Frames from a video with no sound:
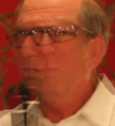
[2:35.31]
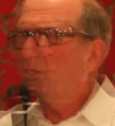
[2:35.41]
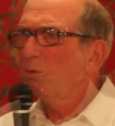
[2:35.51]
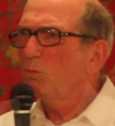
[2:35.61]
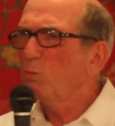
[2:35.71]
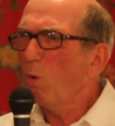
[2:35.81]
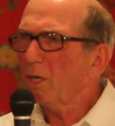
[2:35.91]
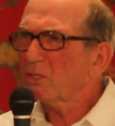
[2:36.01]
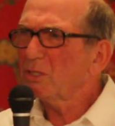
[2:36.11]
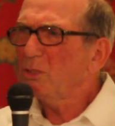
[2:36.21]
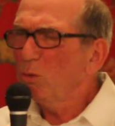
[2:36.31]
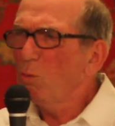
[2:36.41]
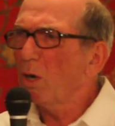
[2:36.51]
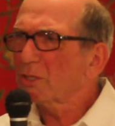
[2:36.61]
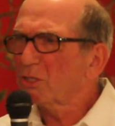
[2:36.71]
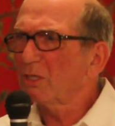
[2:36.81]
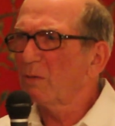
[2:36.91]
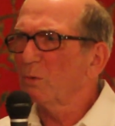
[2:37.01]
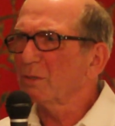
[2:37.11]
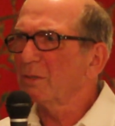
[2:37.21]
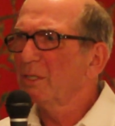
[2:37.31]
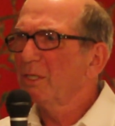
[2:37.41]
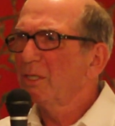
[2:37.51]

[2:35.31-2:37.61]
You want someone